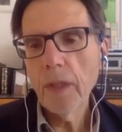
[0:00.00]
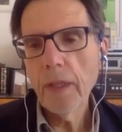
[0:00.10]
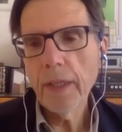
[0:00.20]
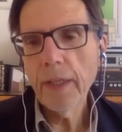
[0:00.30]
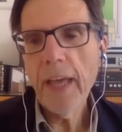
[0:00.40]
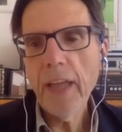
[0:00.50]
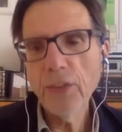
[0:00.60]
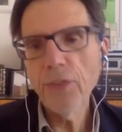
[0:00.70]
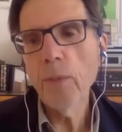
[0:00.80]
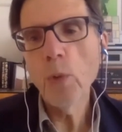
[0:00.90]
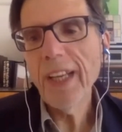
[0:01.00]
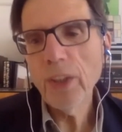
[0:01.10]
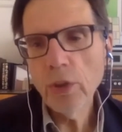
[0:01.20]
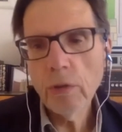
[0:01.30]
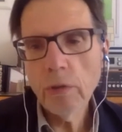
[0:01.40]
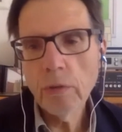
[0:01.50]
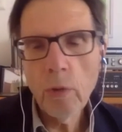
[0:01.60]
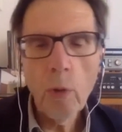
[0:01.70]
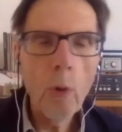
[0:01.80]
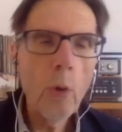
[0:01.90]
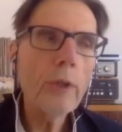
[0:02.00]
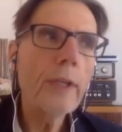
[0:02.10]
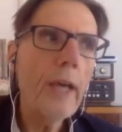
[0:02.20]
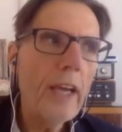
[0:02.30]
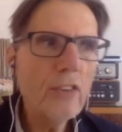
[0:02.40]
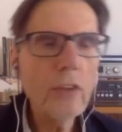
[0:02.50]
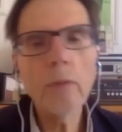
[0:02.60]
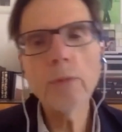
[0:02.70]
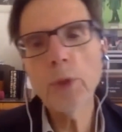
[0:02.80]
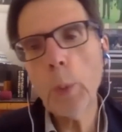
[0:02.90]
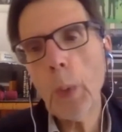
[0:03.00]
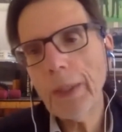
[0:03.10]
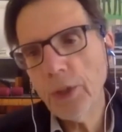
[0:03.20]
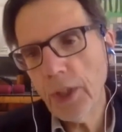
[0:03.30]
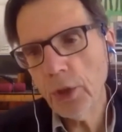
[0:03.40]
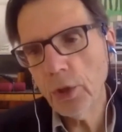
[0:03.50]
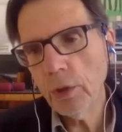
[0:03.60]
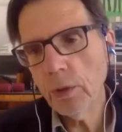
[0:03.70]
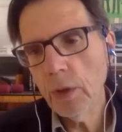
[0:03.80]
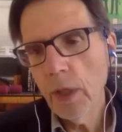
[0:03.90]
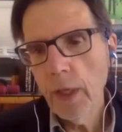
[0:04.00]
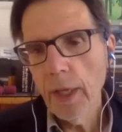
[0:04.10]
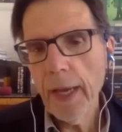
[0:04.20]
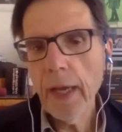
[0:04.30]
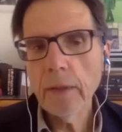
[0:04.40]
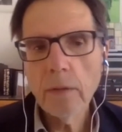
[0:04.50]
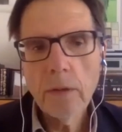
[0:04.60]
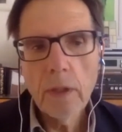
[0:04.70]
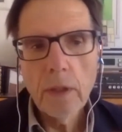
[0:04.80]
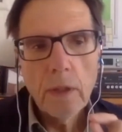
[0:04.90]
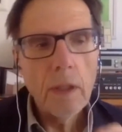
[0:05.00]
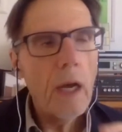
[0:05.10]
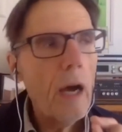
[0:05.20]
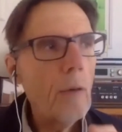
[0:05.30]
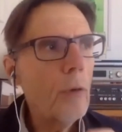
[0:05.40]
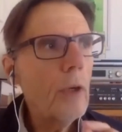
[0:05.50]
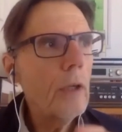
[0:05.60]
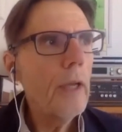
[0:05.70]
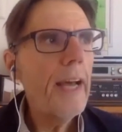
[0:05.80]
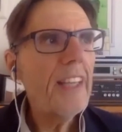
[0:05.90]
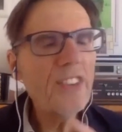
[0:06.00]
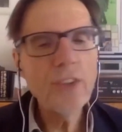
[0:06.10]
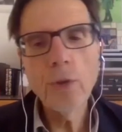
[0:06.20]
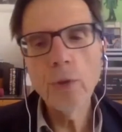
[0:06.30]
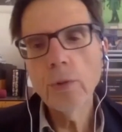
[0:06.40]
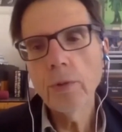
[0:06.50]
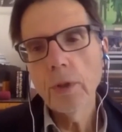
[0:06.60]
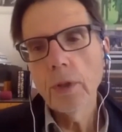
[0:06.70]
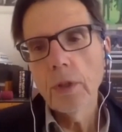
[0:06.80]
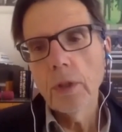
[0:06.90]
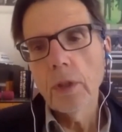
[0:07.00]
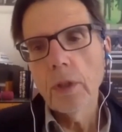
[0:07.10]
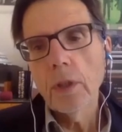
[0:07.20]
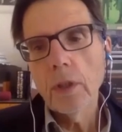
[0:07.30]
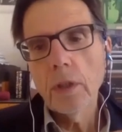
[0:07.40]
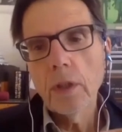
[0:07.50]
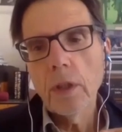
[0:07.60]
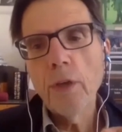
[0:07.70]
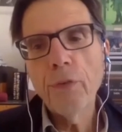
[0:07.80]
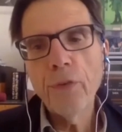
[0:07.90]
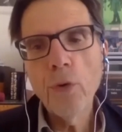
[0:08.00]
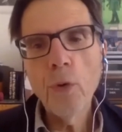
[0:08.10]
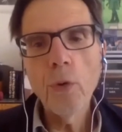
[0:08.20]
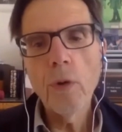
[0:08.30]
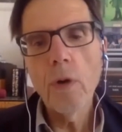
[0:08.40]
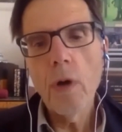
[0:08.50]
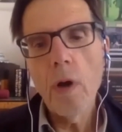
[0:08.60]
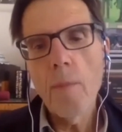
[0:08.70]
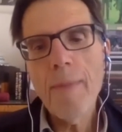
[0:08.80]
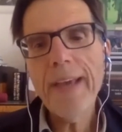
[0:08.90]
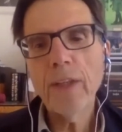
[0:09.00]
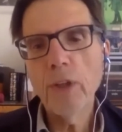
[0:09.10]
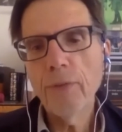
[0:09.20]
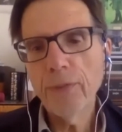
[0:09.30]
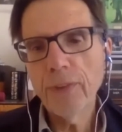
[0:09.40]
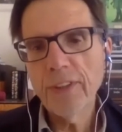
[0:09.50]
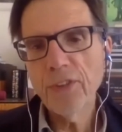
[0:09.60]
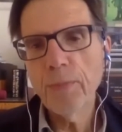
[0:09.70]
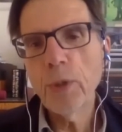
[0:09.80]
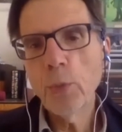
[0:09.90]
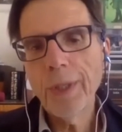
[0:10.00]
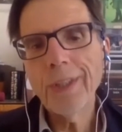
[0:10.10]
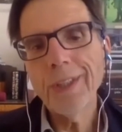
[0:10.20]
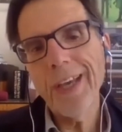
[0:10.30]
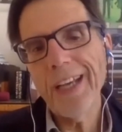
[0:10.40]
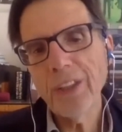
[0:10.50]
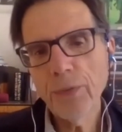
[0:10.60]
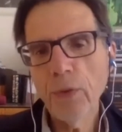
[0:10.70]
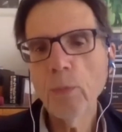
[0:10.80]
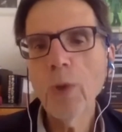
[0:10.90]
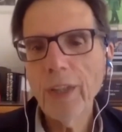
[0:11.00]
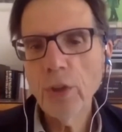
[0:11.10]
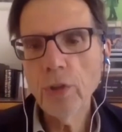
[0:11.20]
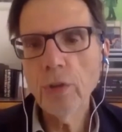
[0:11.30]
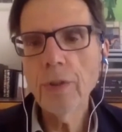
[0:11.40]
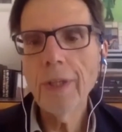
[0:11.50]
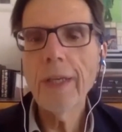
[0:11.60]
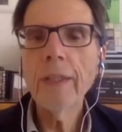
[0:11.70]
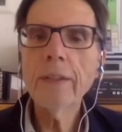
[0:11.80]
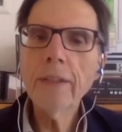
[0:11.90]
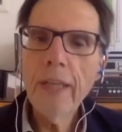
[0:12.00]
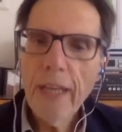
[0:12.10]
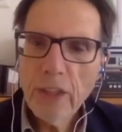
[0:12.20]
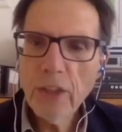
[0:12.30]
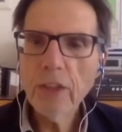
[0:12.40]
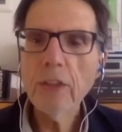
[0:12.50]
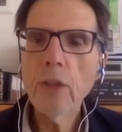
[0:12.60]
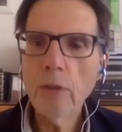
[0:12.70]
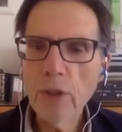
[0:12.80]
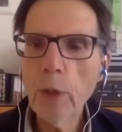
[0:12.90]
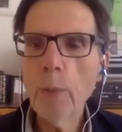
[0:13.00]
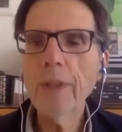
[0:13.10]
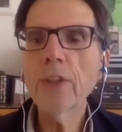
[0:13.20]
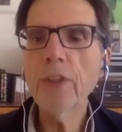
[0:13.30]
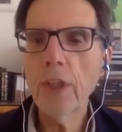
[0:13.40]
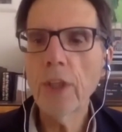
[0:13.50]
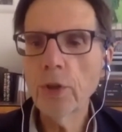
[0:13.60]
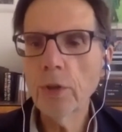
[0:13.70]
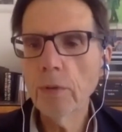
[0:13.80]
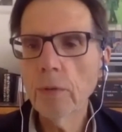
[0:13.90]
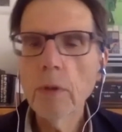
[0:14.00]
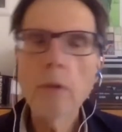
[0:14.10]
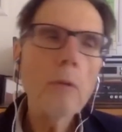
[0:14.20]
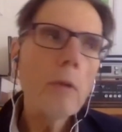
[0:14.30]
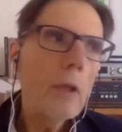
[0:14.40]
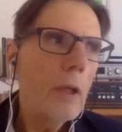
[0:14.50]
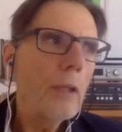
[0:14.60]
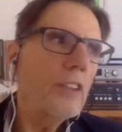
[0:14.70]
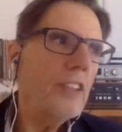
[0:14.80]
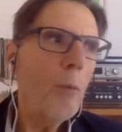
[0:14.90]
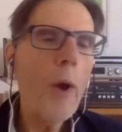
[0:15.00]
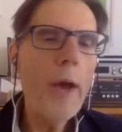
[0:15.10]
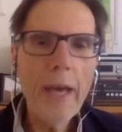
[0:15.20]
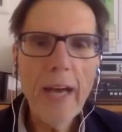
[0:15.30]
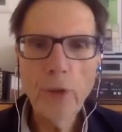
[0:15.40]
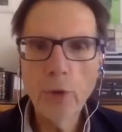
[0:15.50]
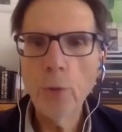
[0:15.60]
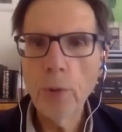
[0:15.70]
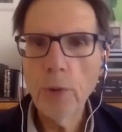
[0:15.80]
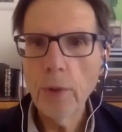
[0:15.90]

case formulation or case conceptualization, and I will ask you if you make a difference between case formulation and case conceptualization. In some way, I do it.